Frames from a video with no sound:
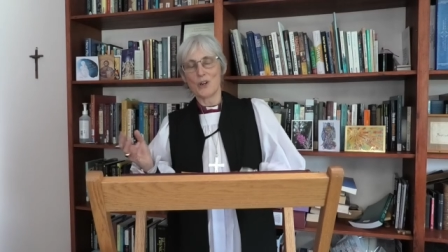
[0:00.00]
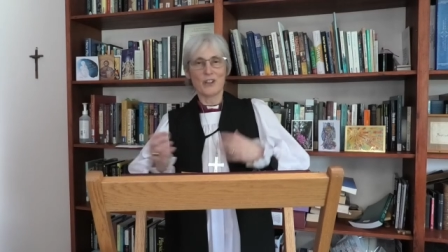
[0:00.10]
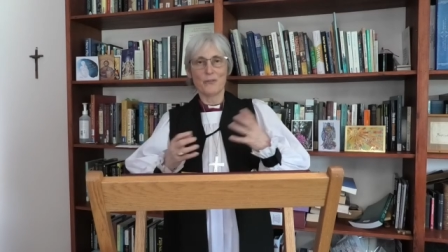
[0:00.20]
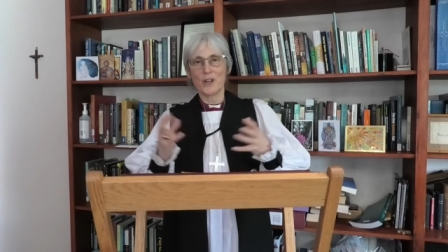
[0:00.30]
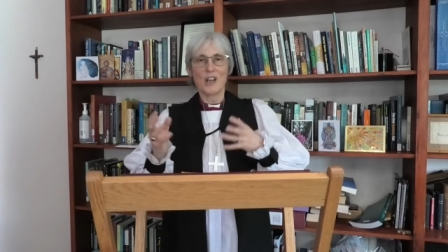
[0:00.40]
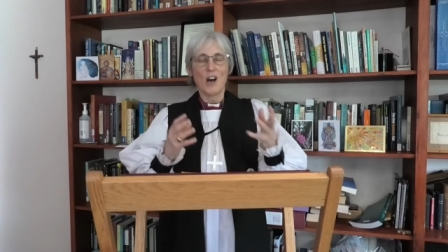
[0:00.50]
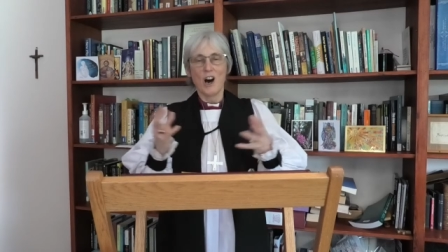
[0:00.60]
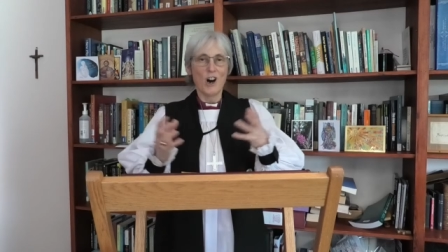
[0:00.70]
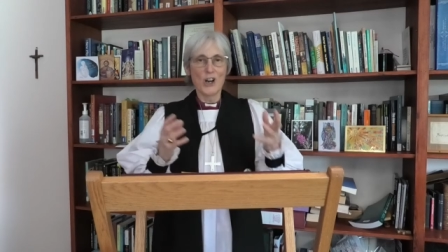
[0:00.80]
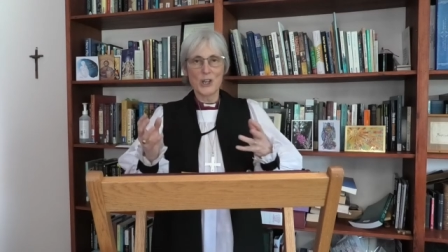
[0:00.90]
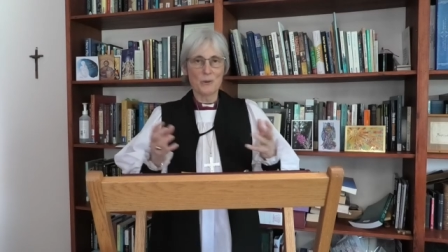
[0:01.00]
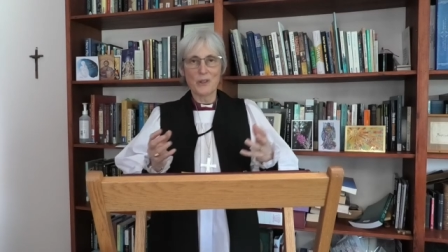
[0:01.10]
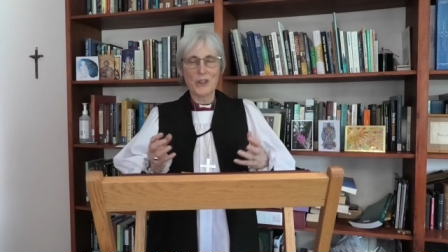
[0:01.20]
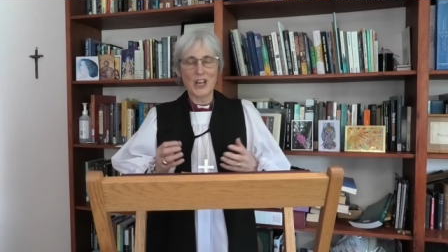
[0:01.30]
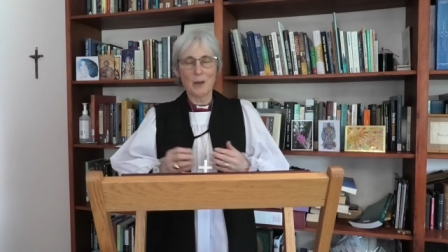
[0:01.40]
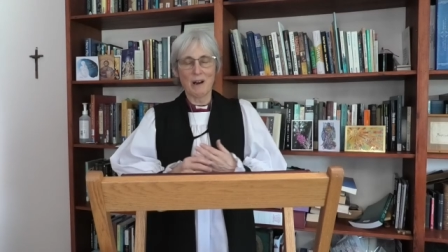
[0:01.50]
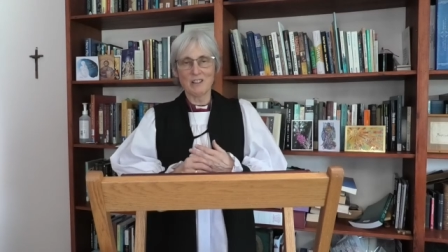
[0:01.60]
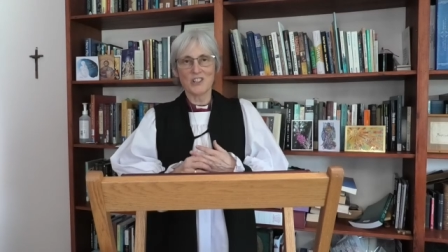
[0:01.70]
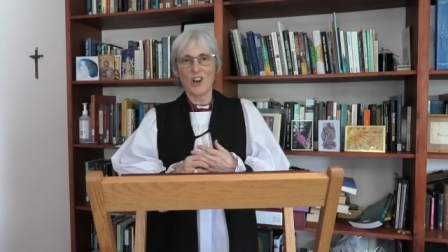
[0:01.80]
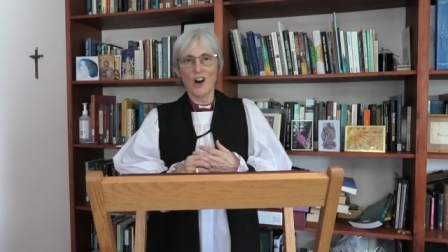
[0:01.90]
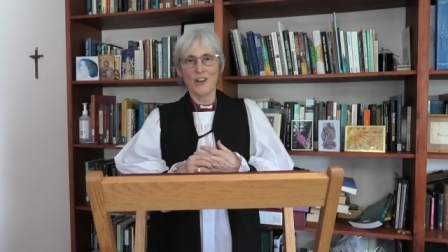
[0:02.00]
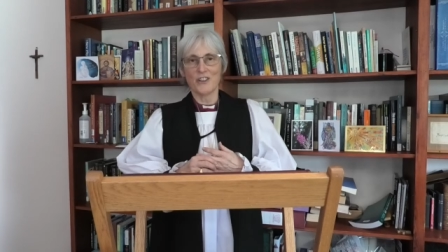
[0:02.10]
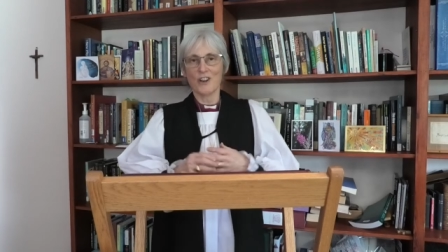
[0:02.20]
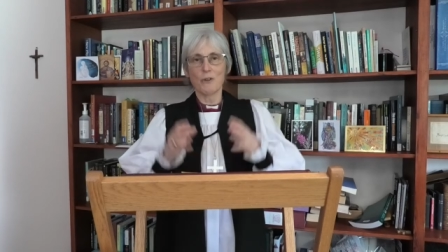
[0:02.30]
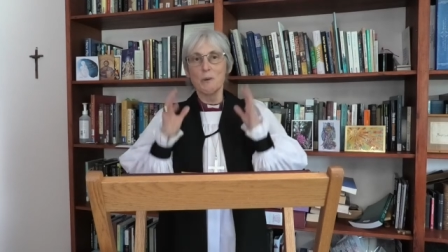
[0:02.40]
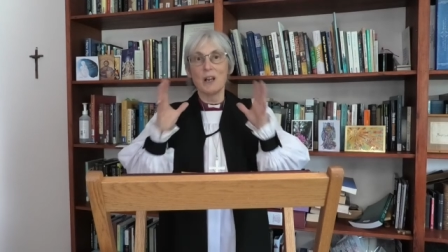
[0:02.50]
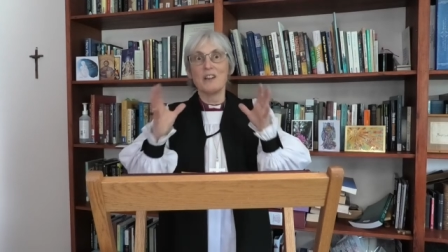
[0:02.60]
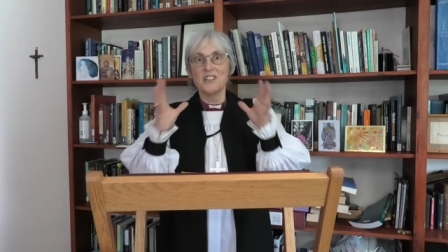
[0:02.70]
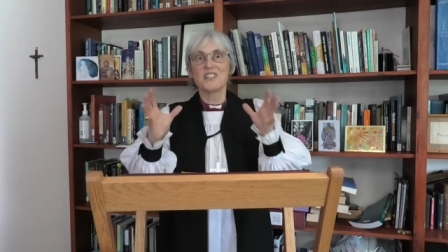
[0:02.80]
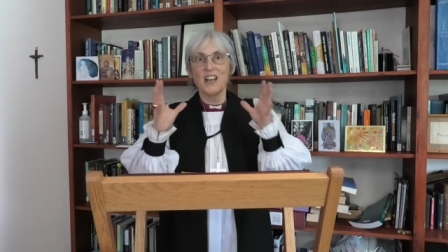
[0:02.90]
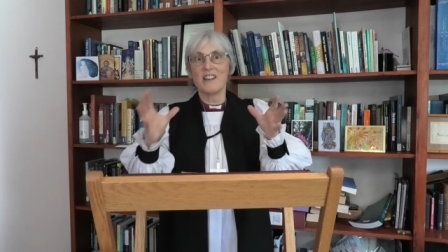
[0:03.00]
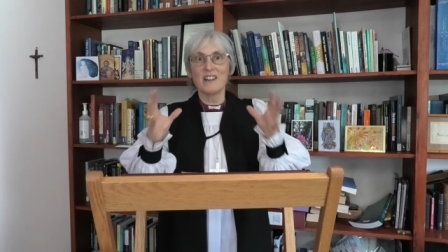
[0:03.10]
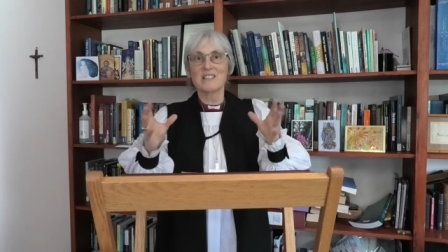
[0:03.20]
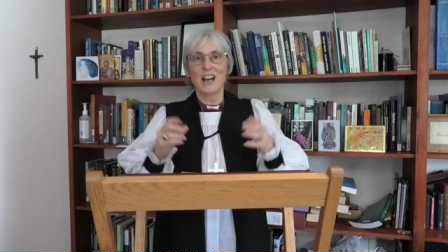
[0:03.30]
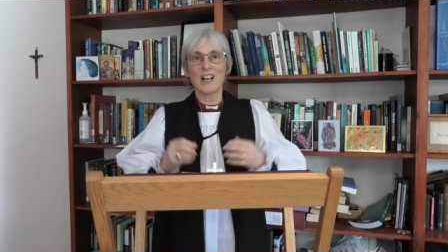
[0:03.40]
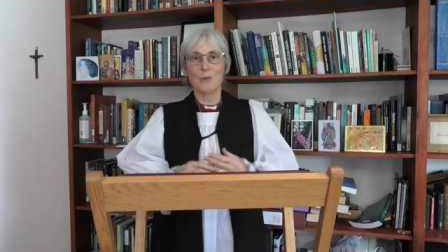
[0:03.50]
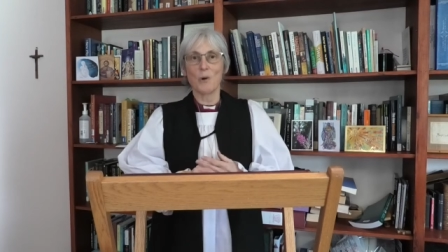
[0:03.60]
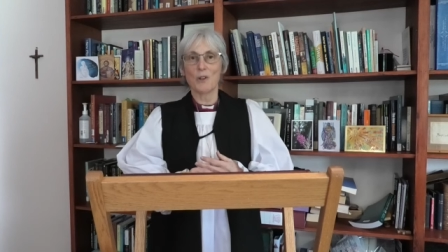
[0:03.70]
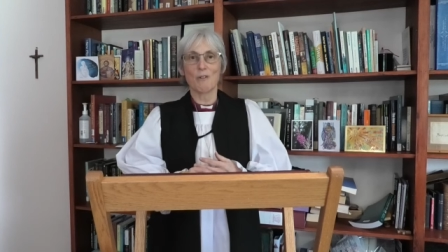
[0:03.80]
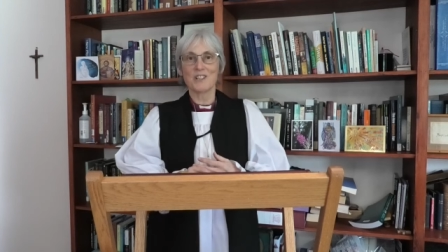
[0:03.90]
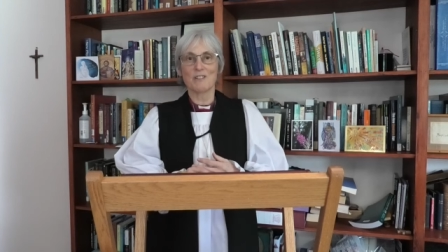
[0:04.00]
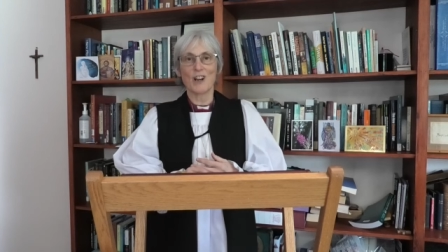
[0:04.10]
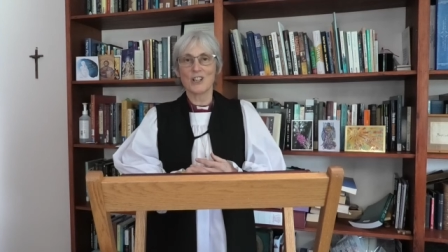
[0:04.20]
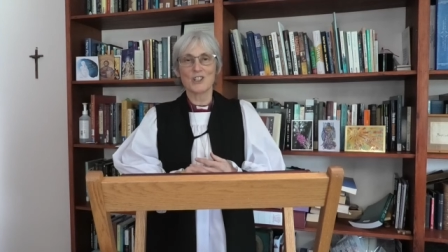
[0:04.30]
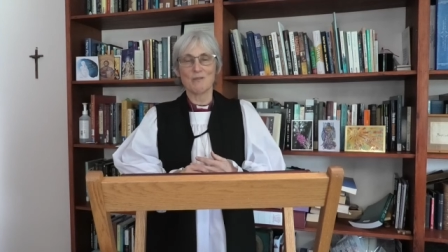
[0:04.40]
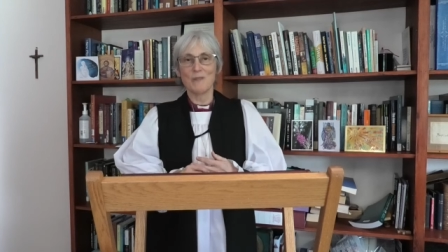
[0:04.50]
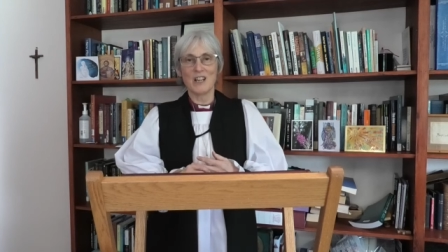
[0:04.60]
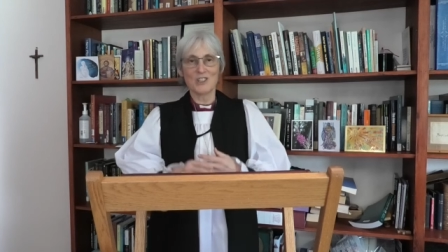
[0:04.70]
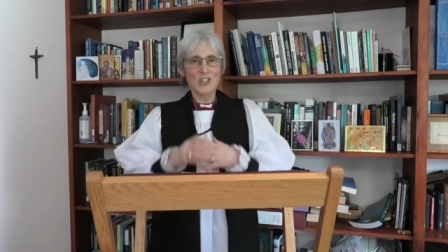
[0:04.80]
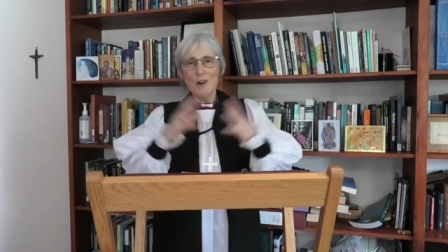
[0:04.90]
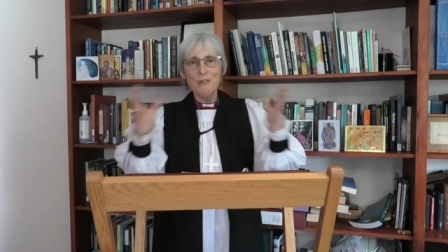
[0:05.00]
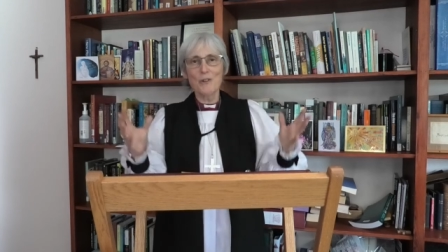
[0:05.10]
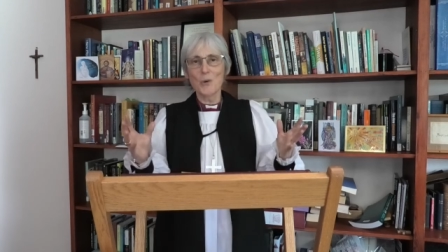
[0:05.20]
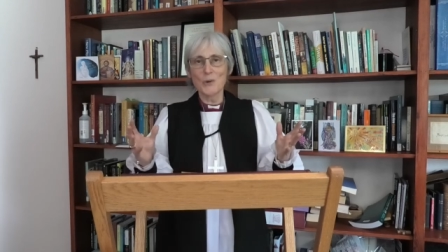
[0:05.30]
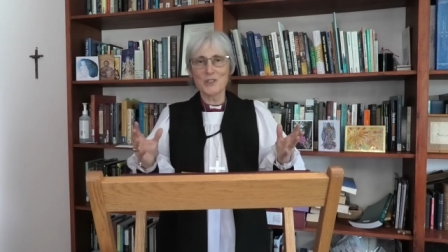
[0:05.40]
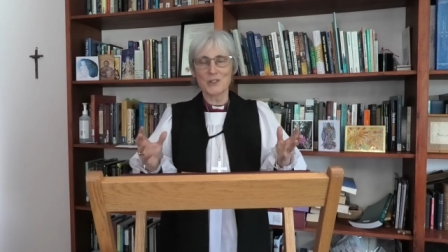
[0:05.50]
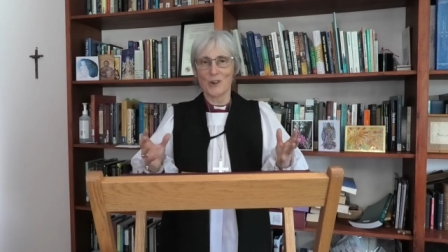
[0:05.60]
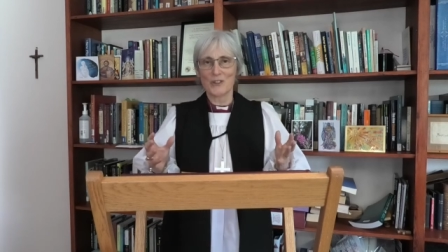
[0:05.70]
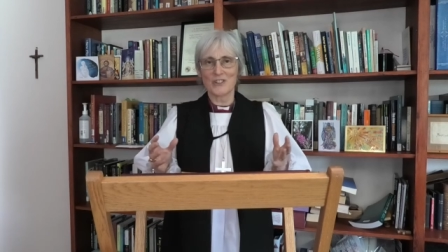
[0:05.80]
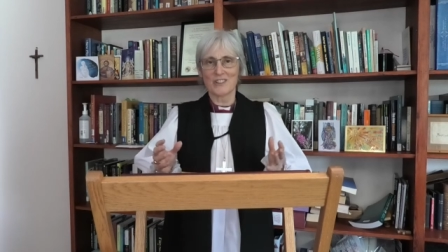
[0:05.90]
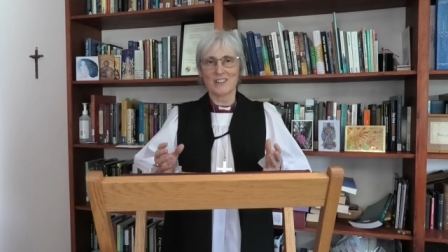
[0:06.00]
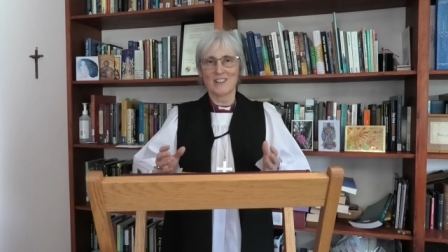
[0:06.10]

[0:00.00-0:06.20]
And if we argue and think about it hard enough, we will understand exactly what the resurrection means. No, of course not